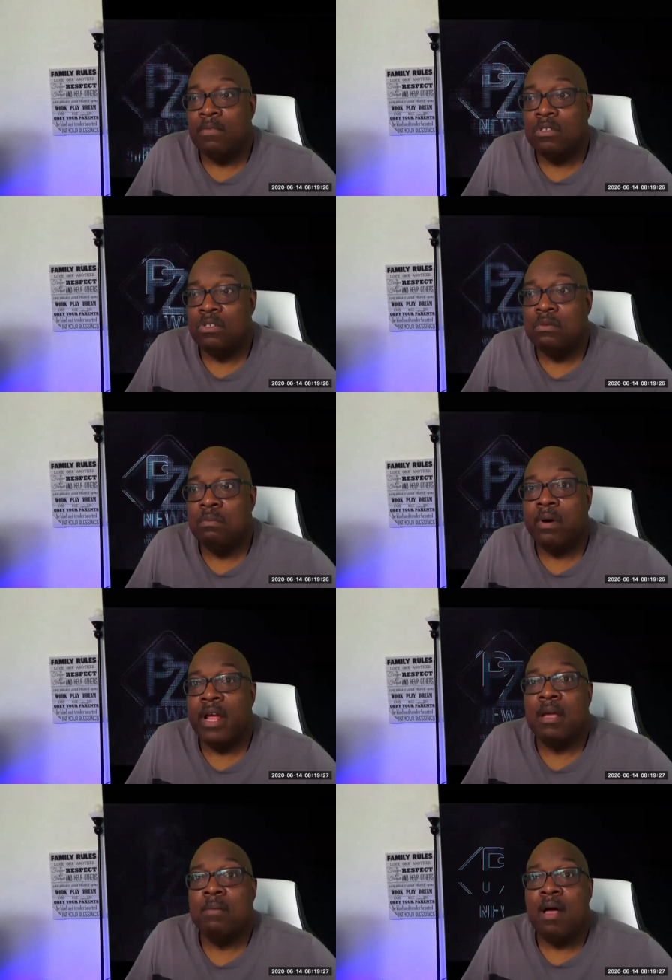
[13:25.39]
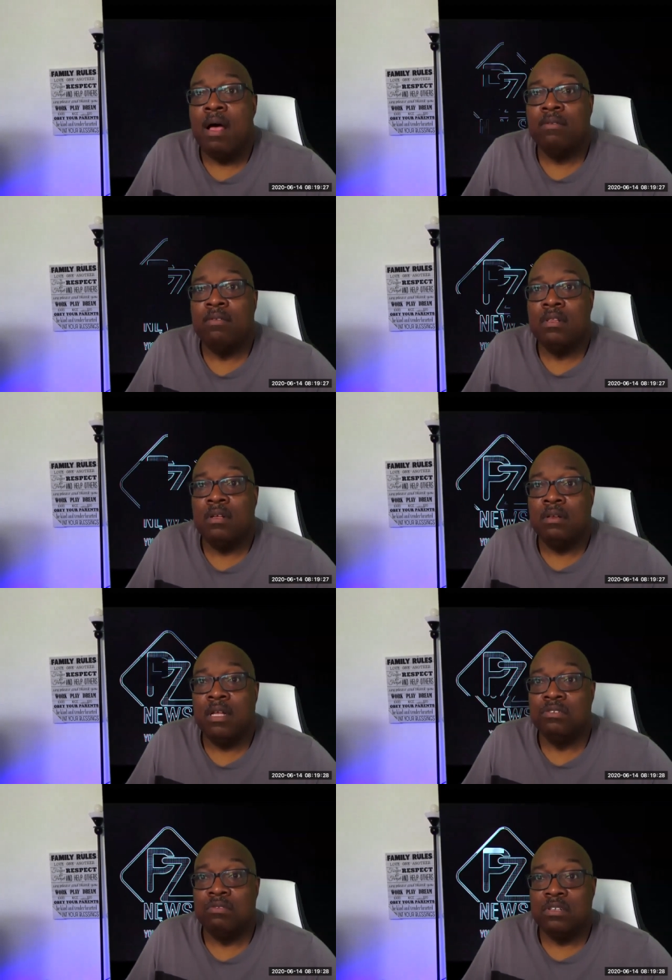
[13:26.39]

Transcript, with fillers: to bring about the Israel